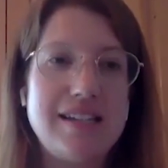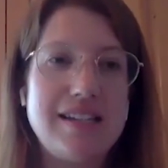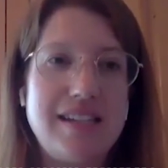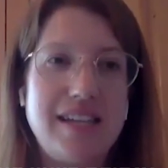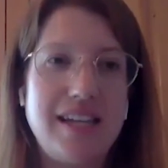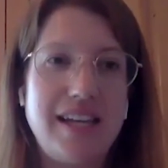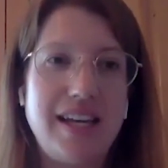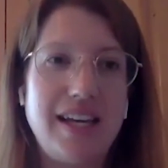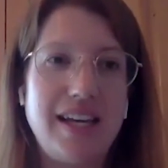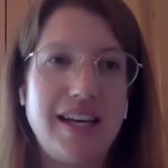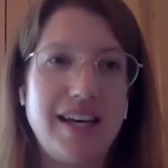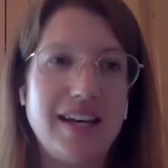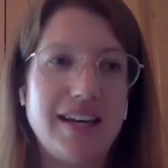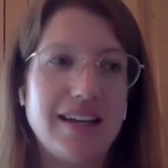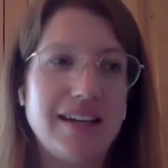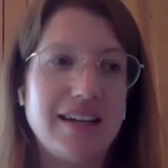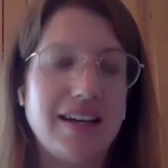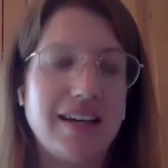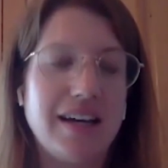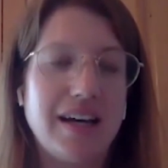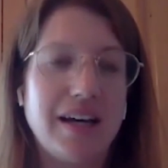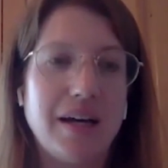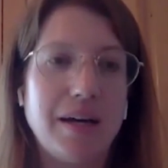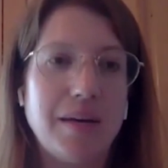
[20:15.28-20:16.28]
see
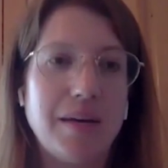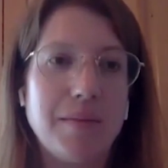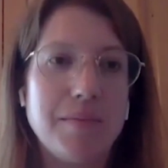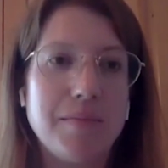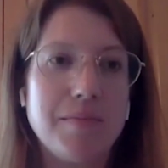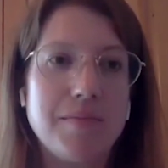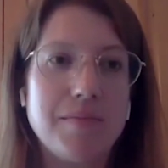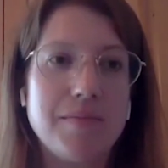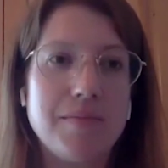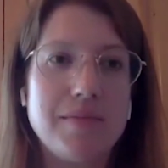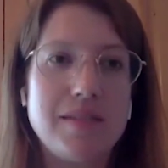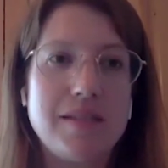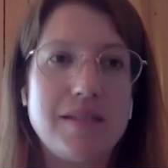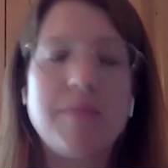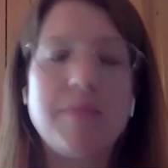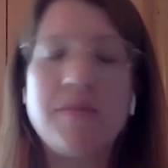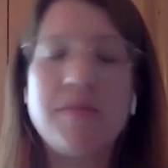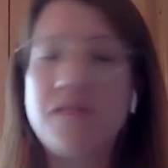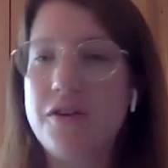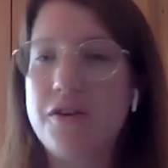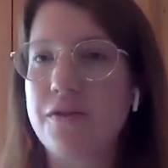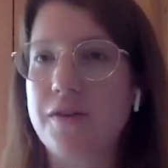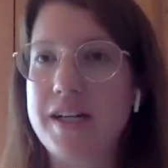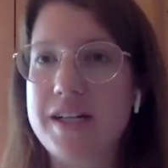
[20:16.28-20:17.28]
some
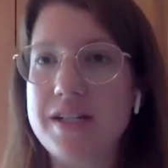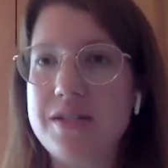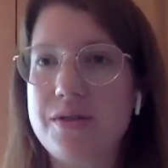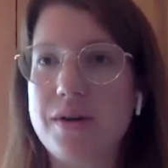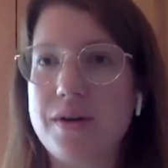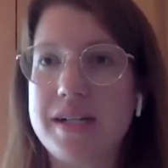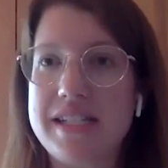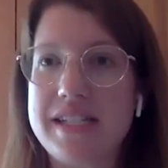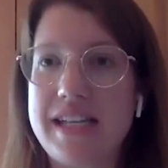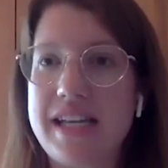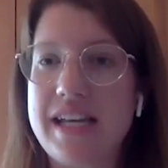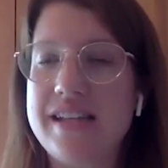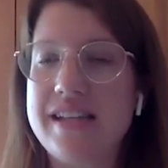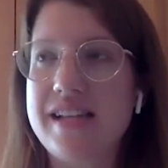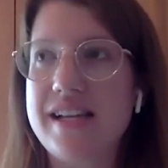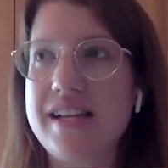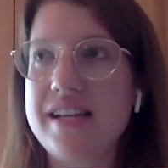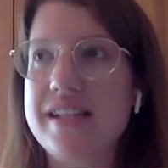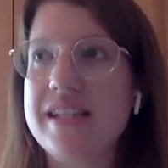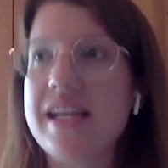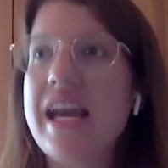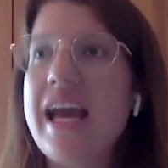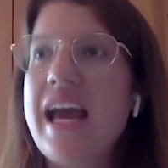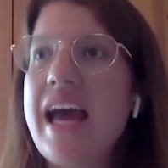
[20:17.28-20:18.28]
of the resources
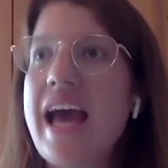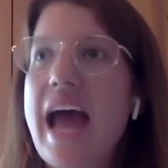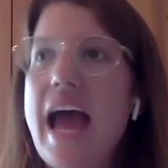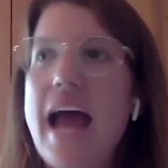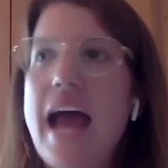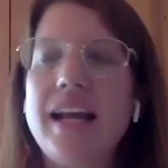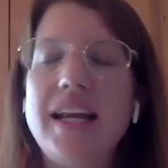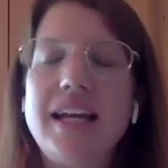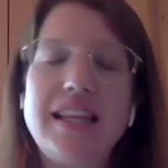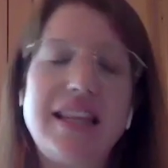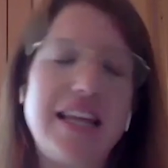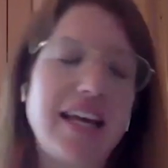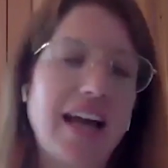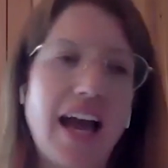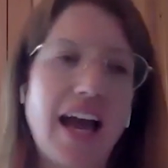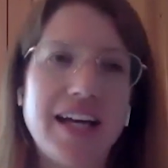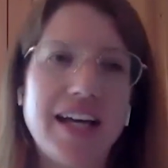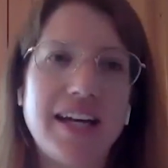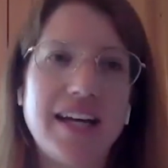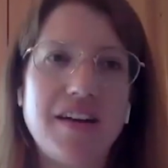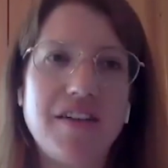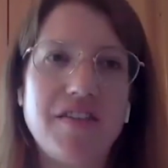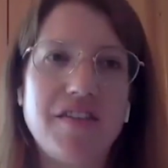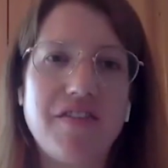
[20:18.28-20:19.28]
and anything
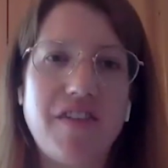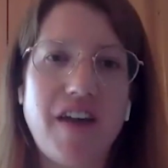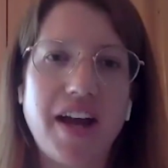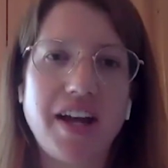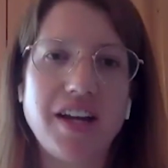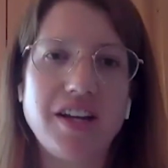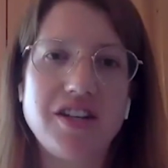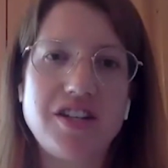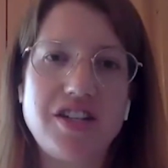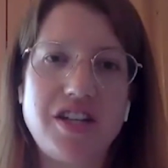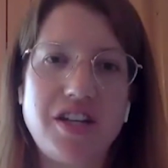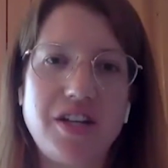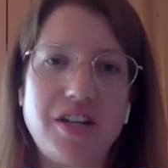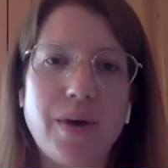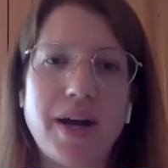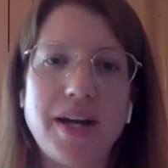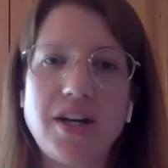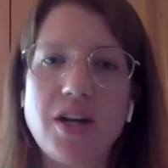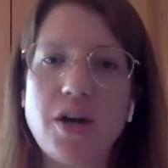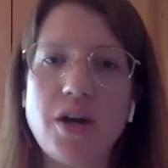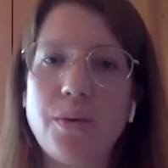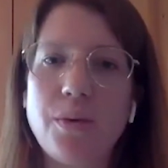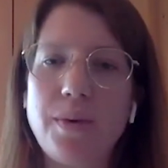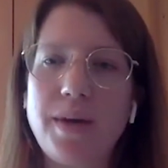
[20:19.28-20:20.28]
I can find too.
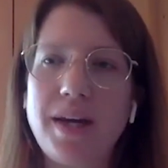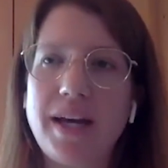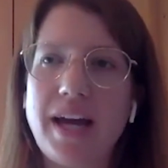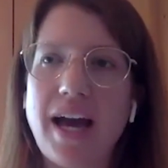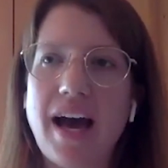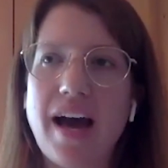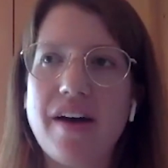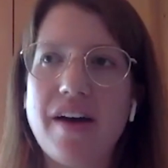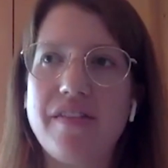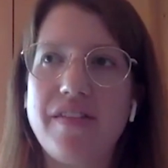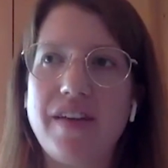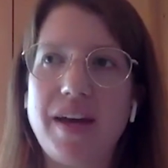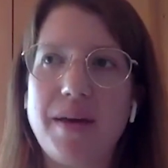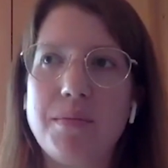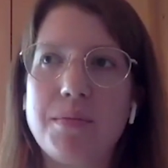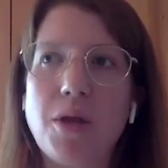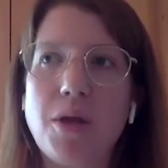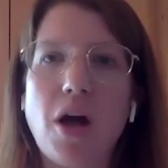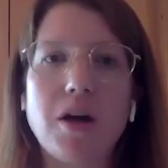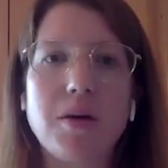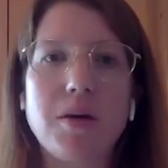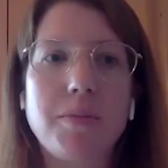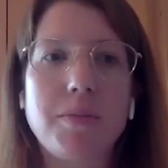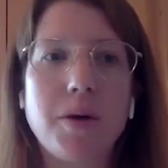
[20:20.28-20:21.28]
I know we have a
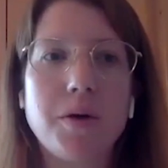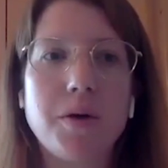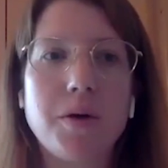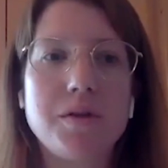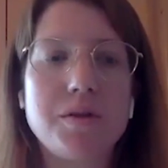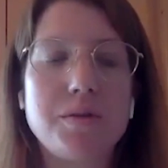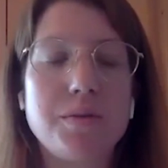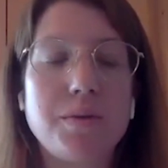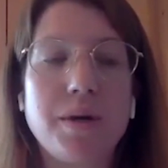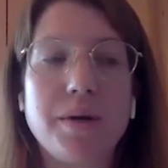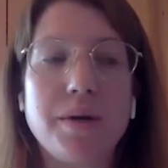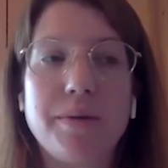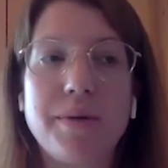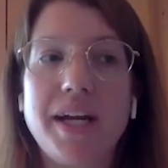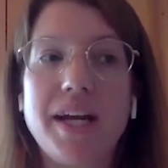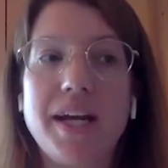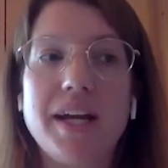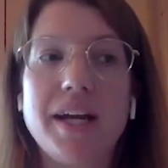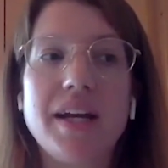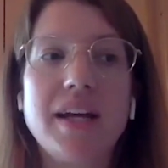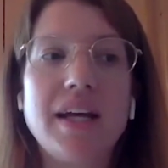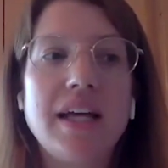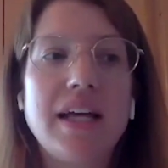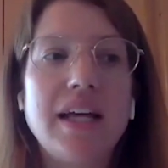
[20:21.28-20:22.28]
blog post where
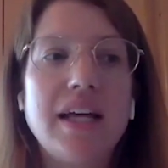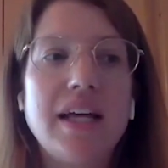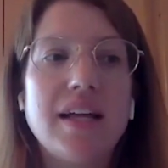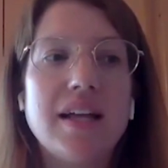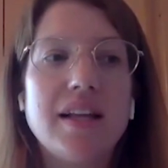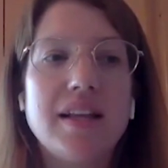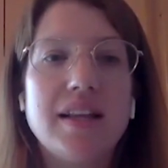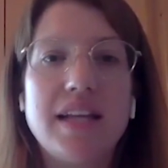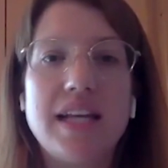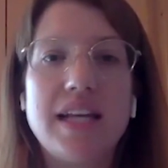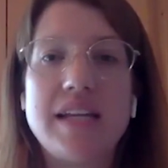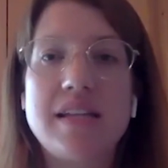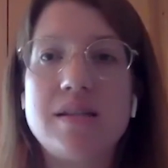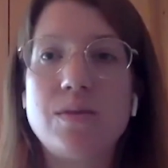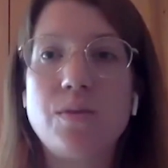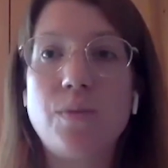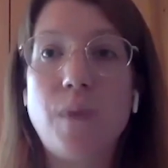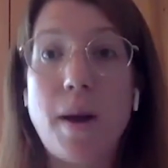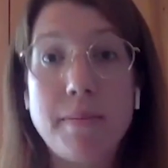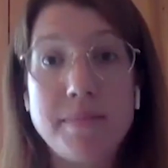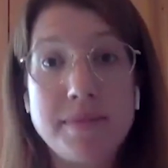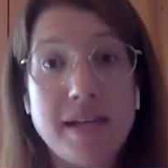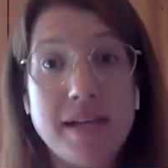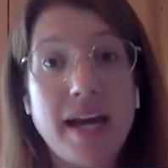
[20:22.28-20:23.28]
we list
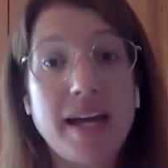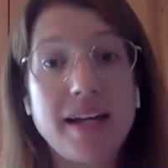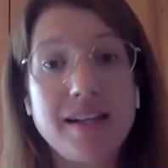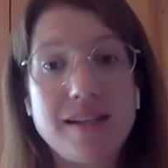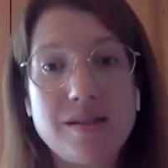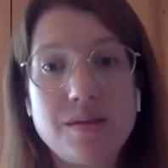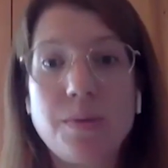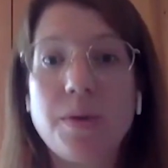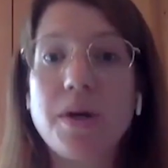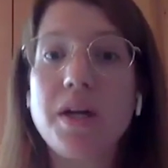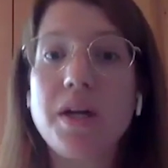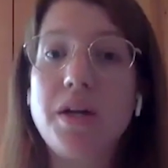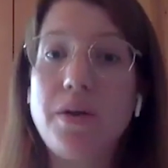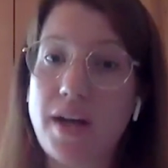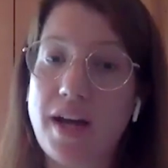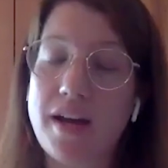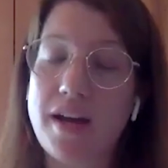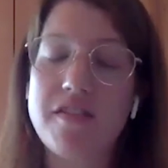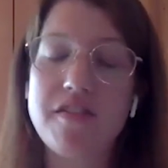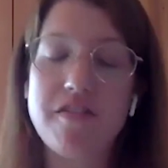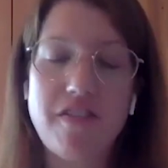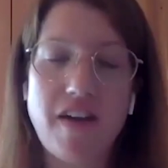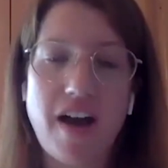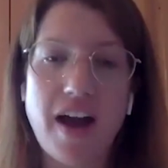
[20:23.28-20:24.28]
websites where you
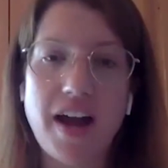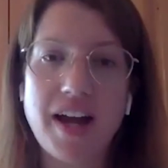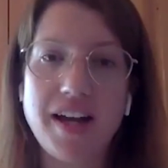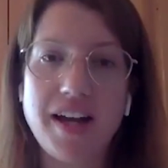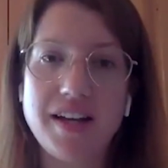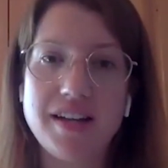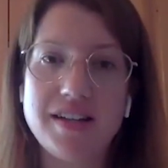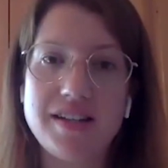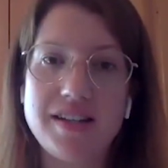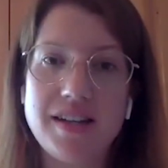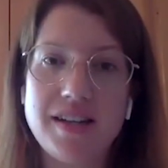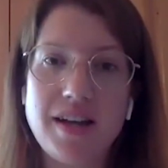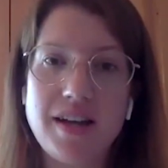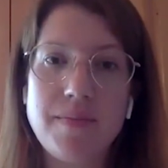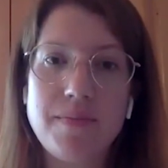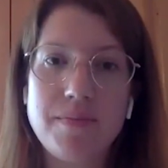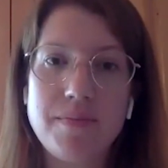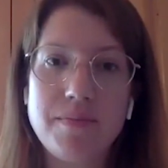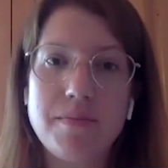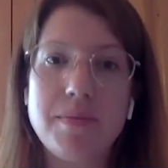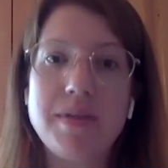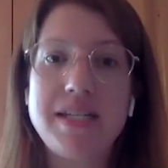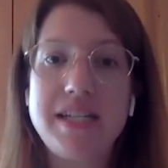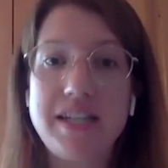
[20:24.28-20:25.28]
can find
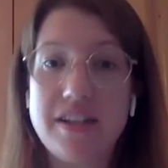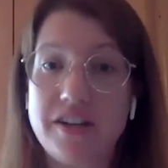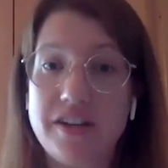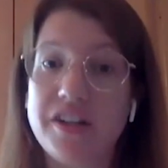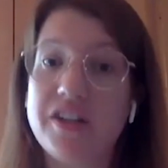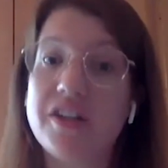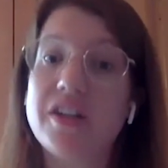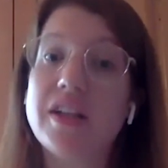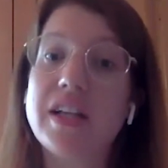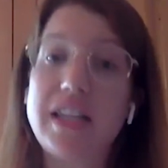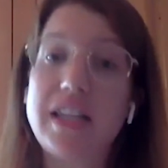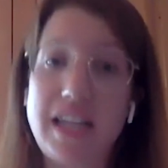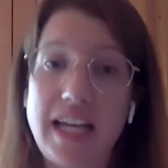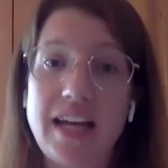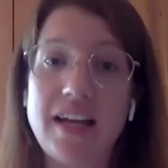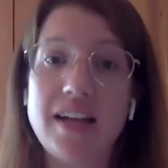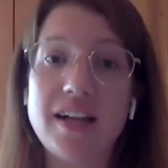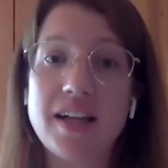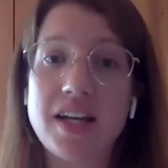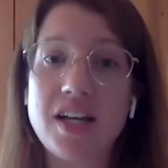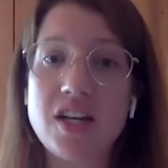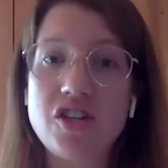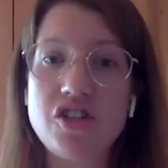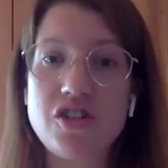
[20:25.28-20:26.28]
material in
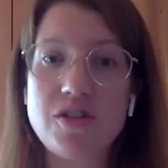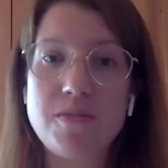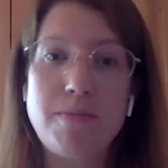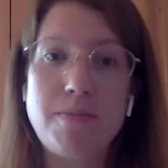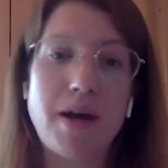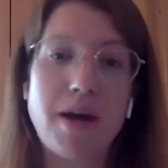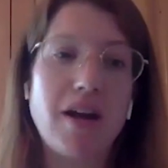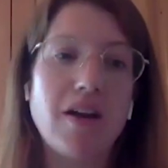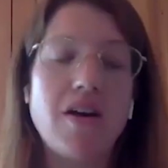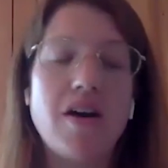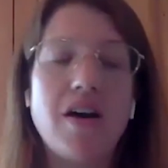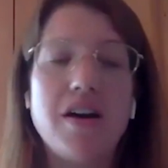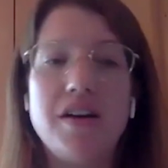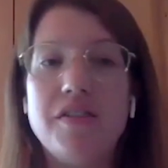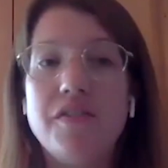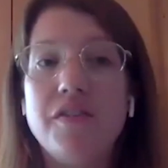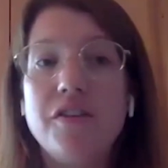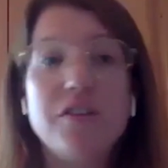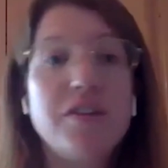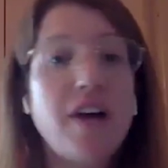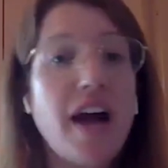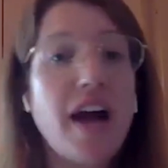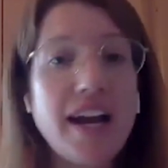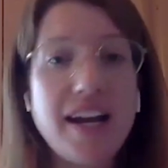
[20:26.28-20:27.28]
English, but on a
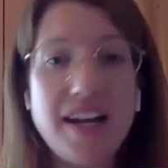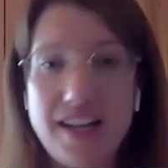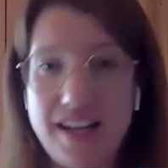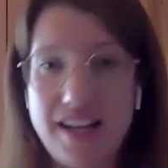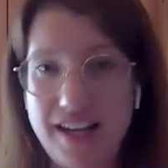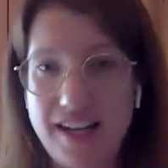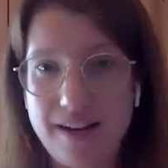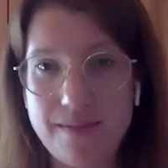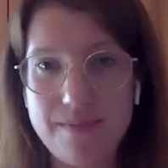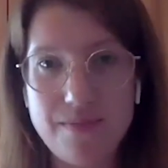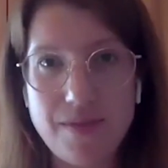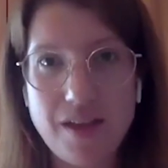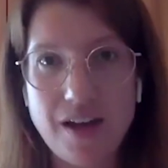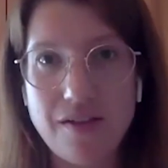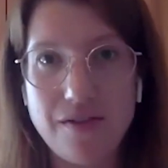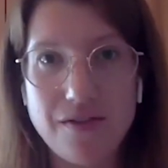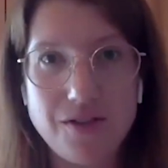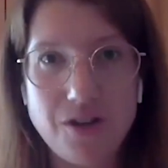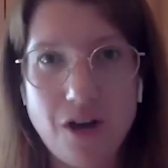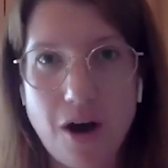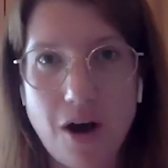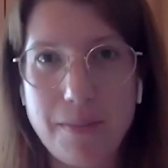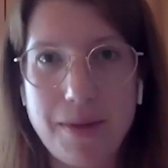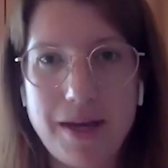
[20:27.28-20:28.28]
variety
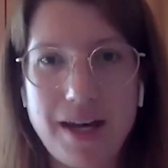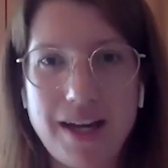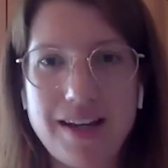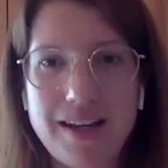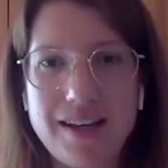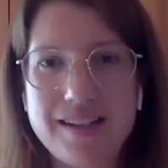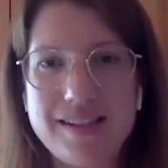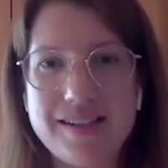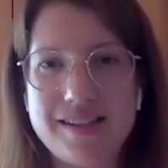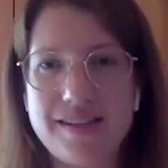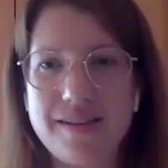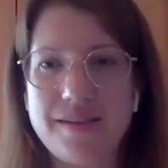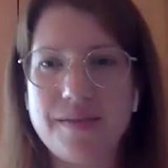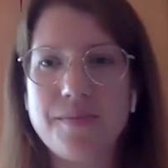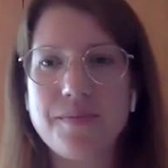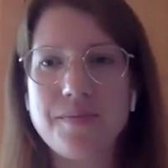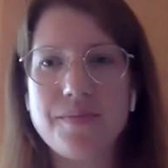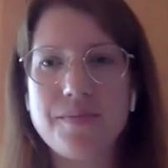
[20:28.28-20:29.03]
of topics.